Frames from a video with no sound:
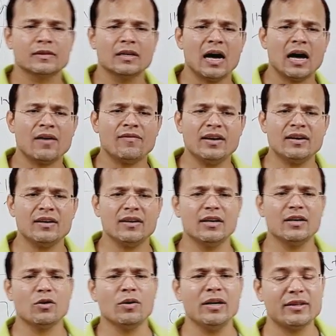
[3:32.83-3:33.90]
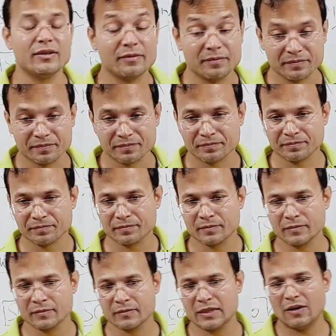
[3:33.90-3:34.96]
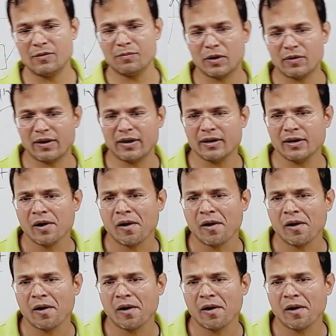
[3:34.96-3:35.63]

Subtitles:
Arvind, Rohit, 11.1.